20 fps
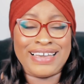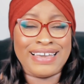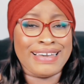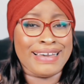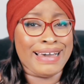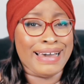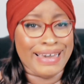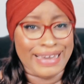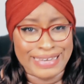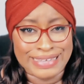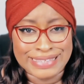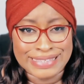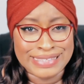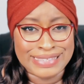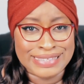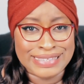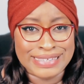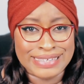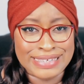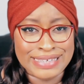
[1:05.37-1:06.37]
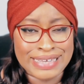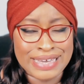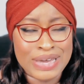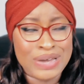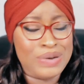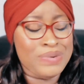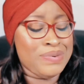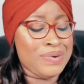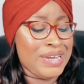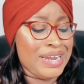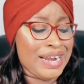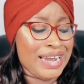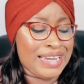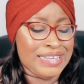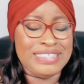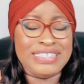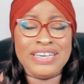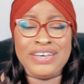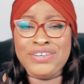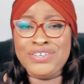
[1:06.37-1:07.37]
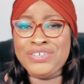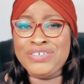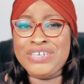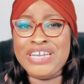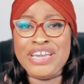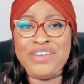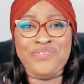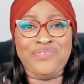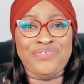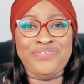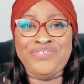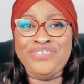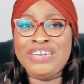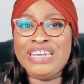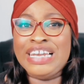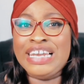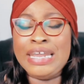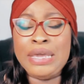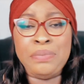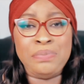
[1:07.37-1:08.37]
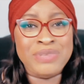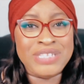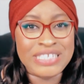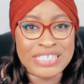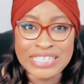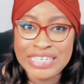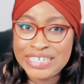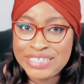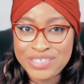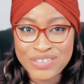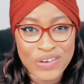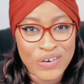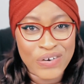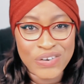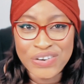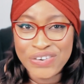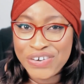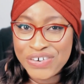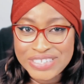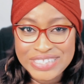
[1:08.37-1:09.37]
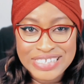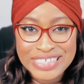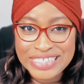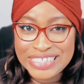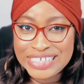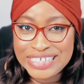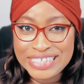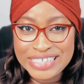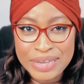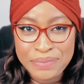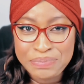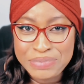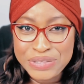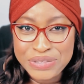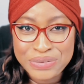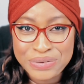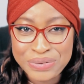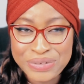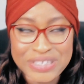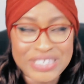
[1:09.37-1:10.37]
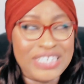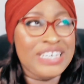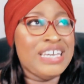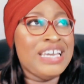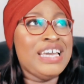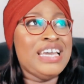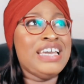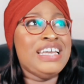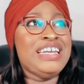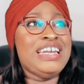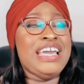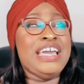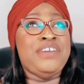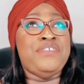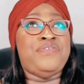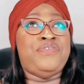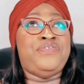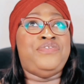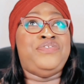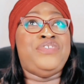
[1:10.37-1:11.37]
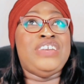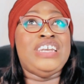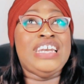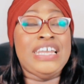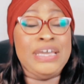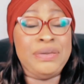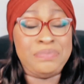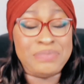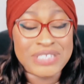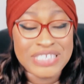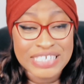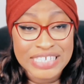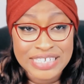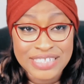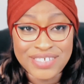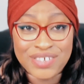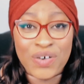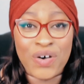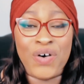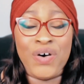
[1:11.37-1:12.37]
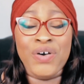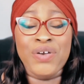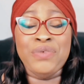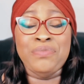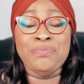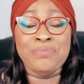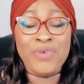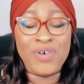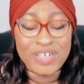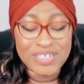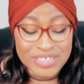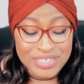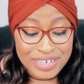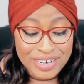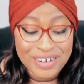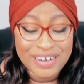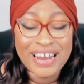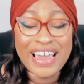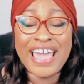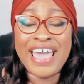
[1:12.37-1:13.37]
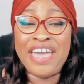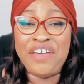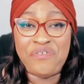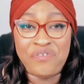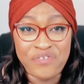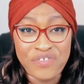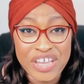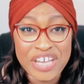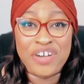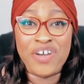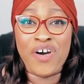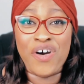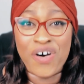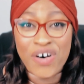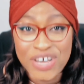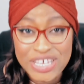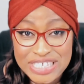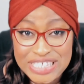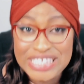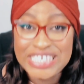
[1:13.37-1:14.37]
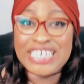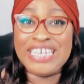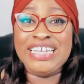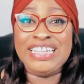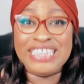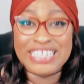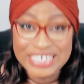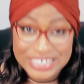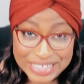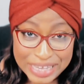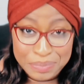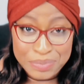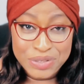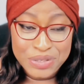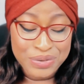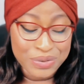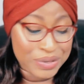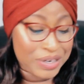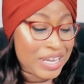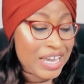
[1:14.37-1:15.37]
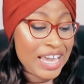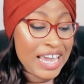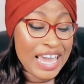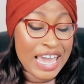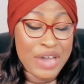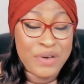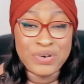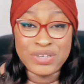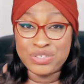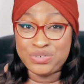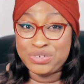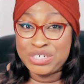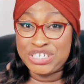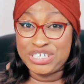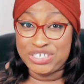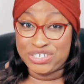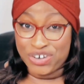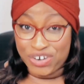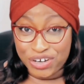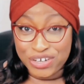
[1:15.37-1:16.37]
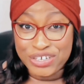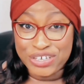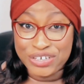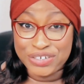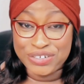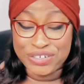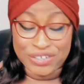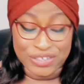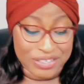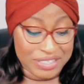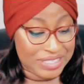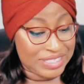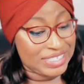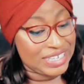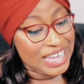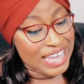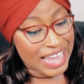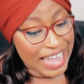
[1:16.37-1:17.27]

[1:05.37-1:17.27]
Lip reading: Guys, when I tell you they flipped it on us in this episode, they flipped it on mother effing us in this episode. It was ridiculous.